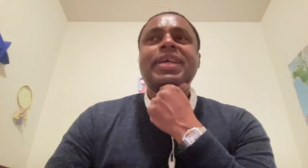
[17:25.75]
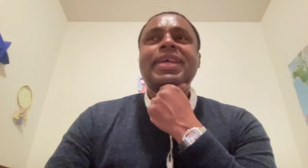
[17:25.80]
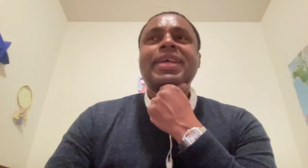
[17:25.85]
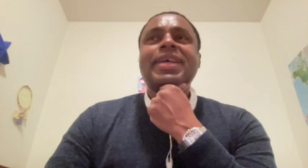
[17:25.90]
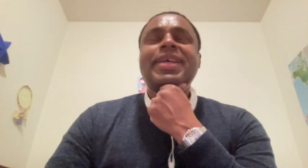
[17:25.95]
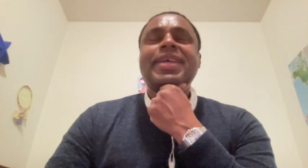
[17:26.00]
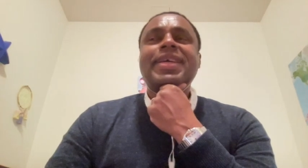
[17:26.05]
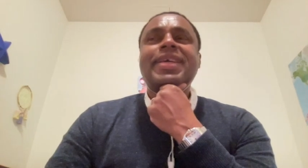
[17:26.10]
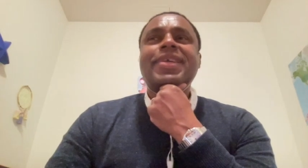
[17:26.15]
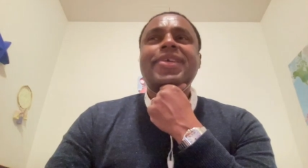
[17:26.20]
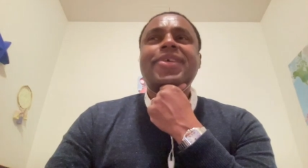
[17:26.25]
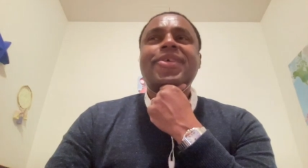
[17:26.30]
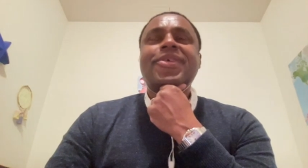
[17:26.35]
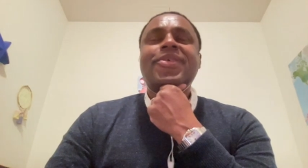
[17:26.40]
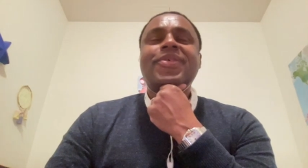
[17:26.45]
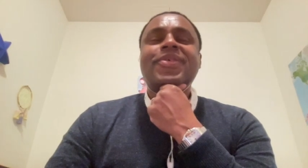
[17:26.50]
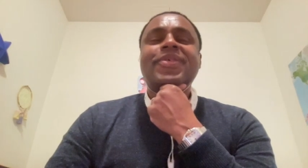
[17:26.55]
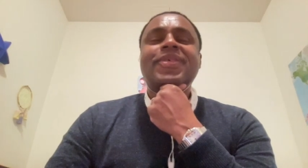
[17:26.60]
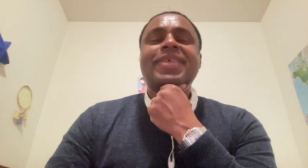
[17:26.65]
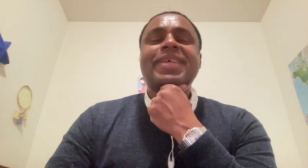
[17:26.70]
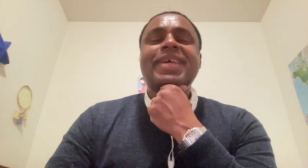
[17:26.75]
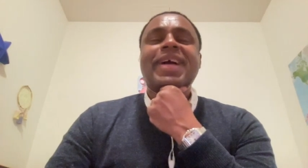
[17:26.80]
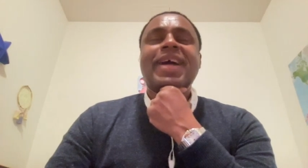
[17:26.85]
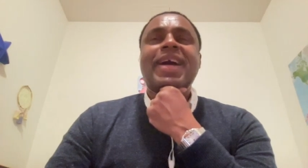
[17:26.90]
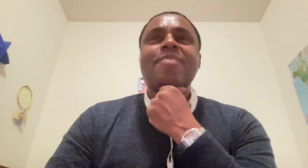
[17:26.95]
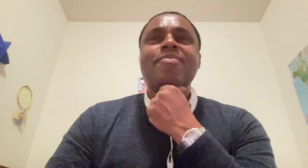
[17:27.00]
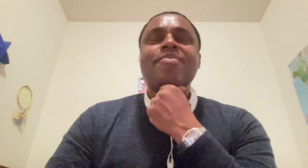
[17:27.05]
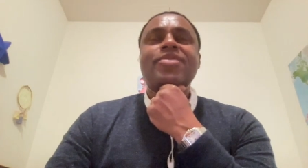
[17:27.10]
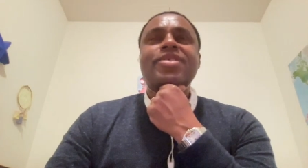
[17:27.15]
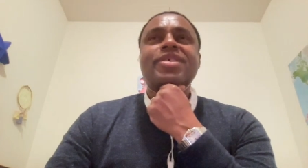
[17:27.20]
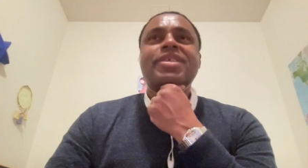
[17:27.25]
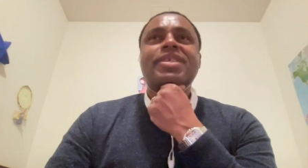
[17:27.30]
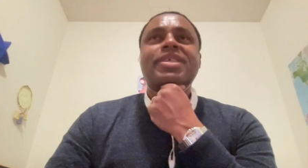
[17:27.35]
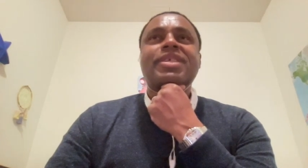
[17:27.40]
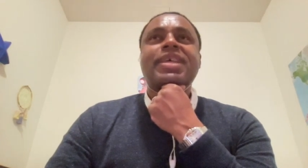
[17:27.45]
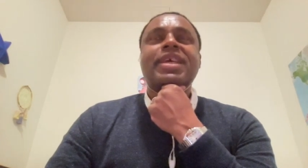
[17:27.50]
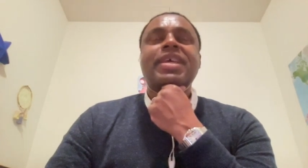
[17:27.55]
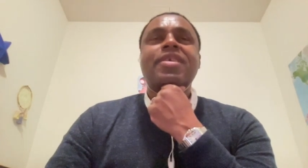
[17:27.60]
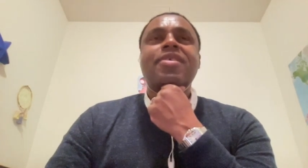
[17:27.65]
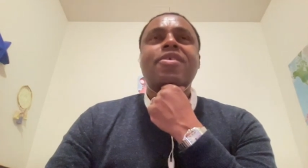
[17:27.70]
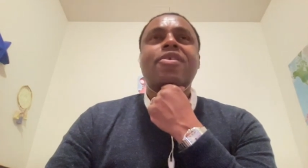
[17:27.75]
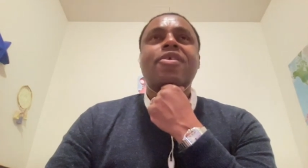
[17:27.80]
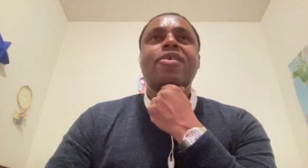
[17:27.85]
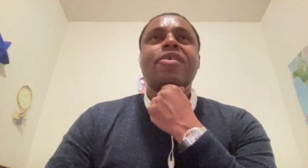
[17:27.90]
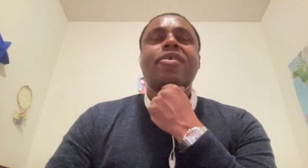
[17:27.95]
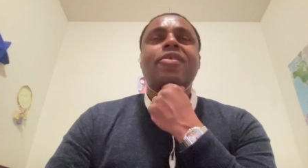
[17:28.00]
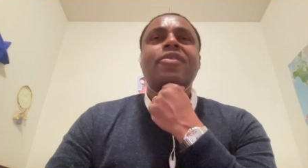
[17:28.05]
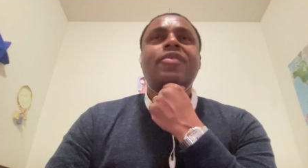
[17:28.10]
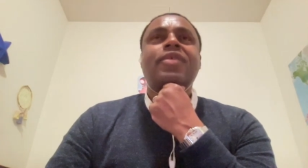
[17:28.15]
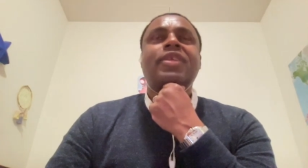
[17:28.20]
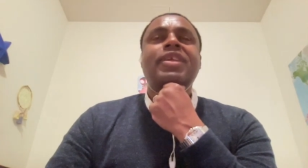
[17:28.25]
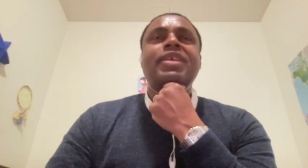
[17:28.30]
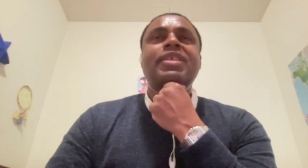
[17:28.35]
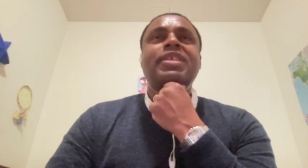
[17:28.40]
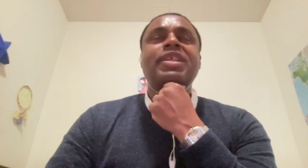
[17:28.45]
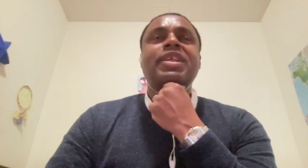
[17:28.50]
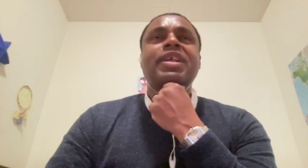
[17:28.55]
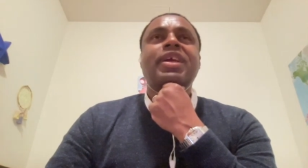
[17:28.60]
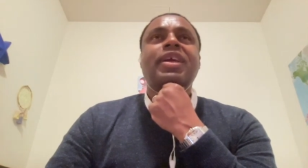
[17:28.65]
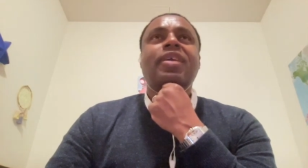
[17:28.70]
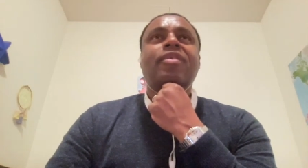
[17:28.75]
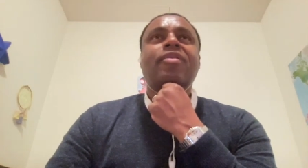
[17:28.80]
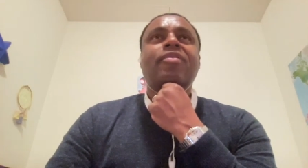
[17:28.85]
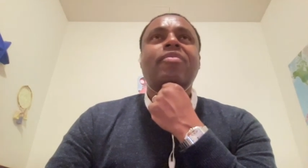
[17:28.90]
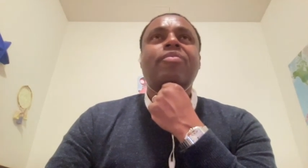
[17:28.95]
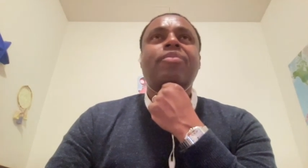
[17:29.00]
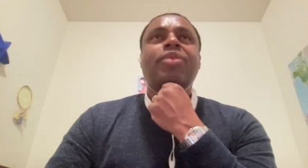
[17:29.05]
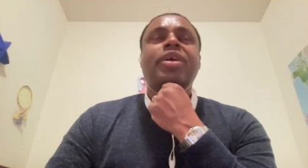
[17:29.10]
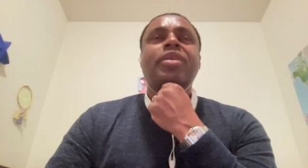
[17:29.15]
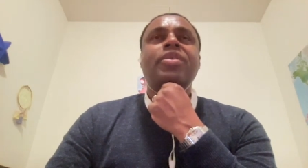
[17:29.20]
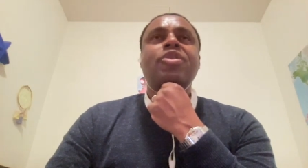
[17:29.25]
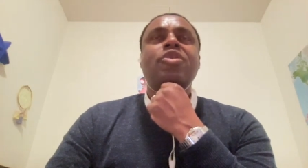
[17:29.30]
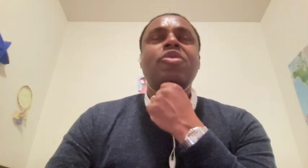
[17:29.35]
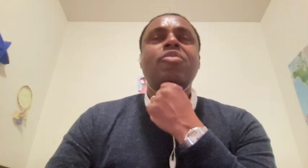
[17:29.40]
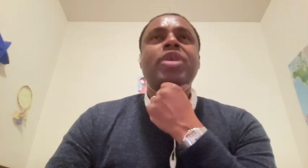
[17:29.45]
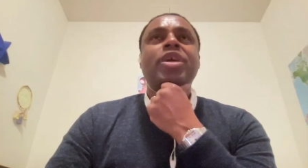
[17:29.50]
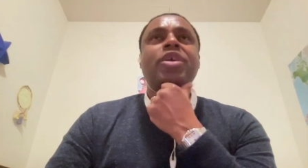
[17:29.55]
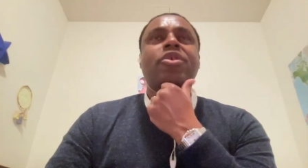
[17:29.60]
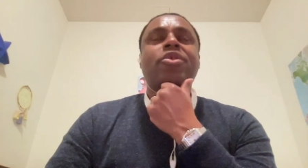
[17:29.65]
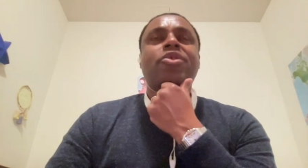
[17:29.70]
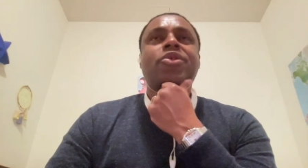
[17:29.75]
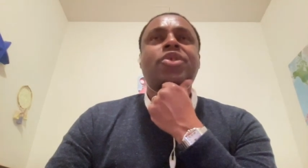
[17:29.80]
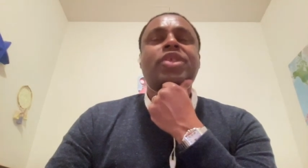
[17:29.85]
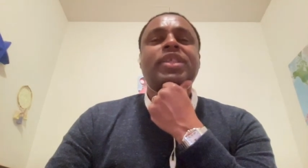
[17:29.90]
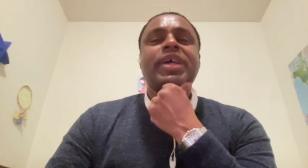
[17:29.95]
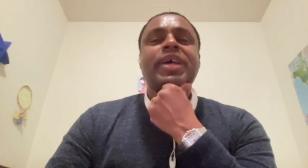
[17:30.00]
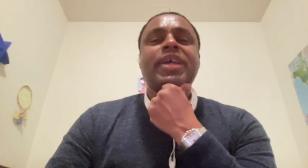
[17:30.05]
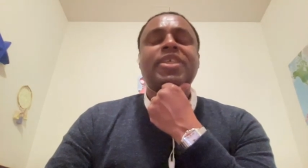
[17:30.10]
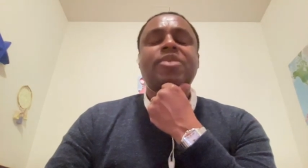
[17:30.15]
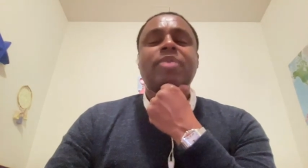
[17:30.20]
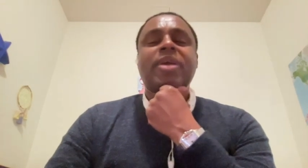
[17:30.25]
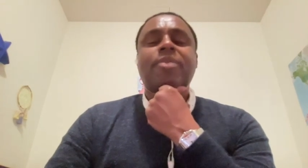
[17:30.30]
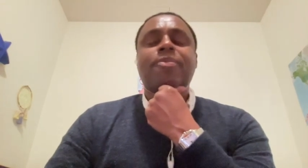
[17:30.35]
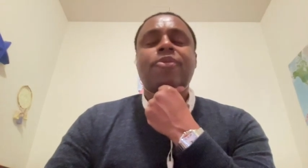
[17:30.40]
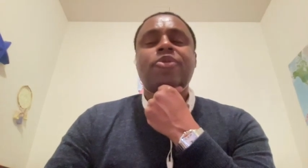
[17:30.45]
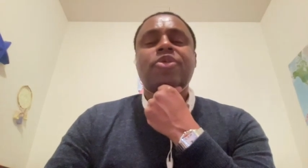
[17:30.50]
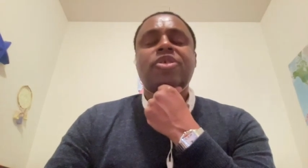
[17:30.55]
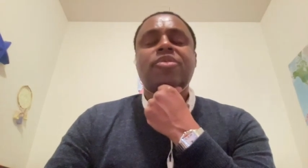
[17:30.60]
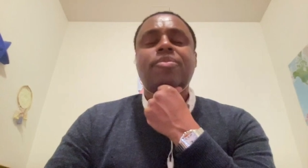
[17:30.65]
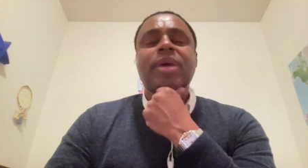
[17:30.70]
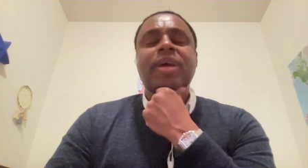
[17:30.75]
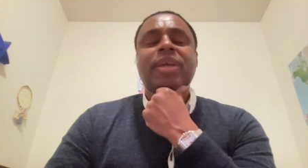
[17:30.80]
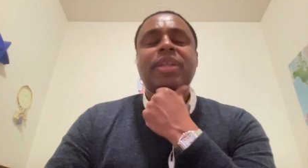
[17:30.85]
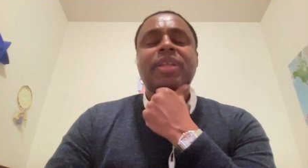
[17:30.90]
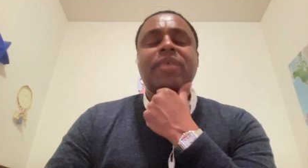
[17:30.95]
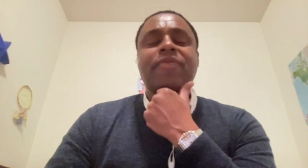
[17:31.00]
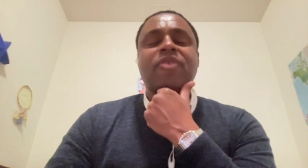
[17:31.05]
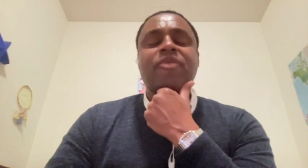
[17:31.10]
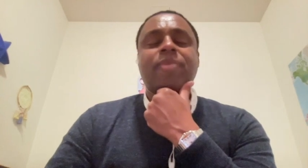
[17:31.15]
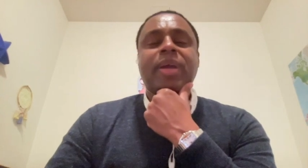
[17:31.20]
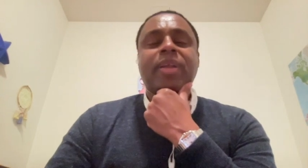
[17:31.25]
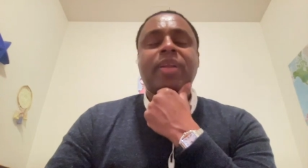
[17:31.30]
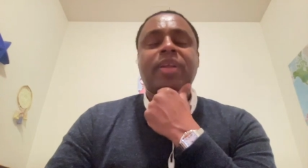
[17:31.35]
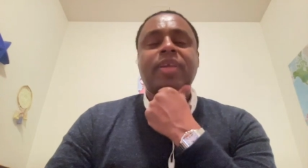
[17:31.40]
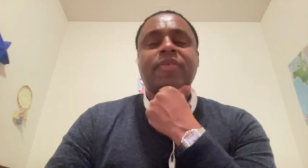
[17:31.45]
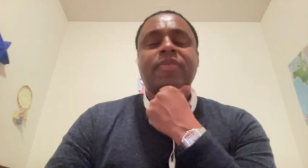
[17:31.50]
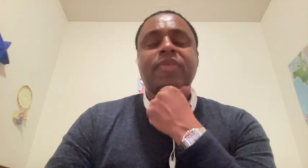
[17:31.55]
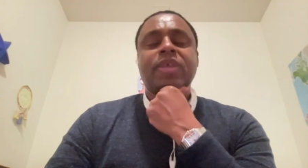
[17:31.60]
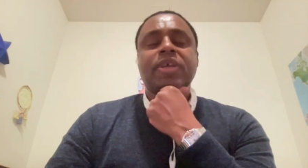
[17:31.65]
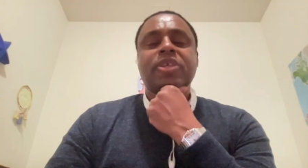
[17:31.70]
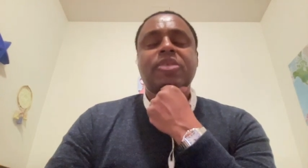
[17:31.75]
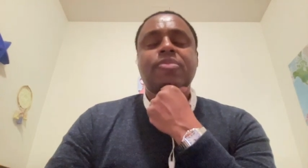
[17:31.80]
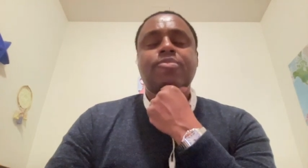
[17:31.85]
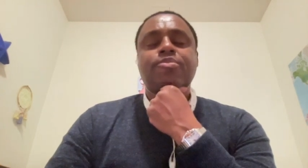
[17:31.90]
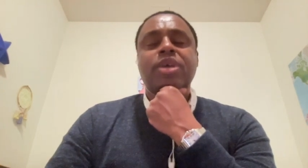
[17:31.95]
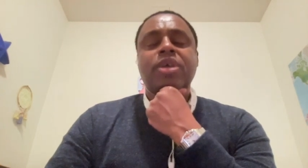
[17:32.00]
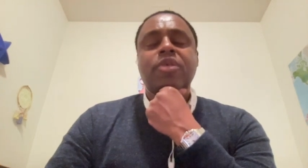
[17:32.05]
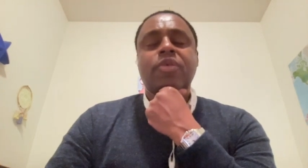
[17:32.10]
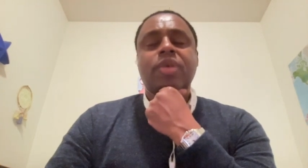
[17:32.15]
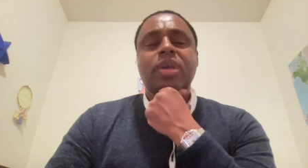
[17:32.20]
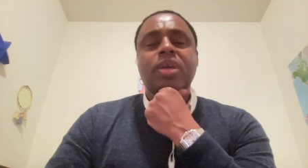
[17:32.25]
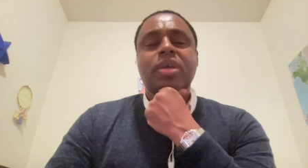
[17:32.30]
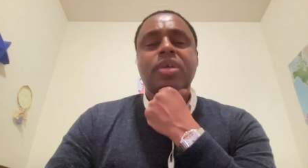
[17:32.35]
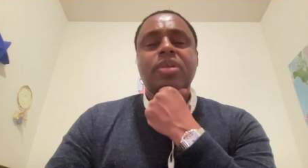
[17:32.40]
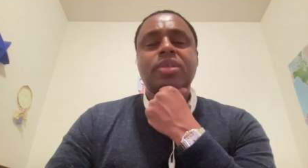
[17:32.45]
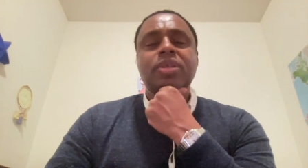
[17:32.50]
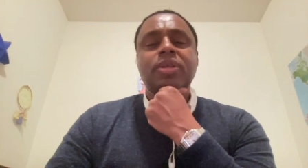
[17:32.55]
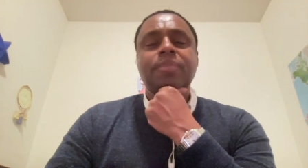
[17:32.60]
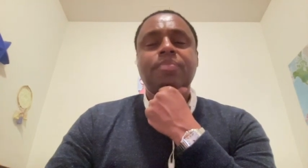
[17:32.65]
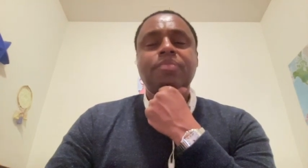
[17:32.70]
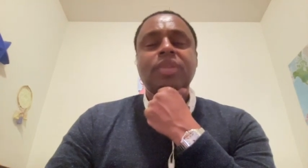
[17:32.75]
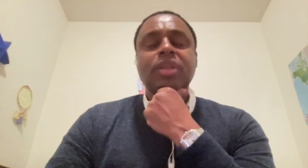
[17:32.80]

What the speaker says: you know, I'm just here listening, but nobody understands my perspective or my lived experience.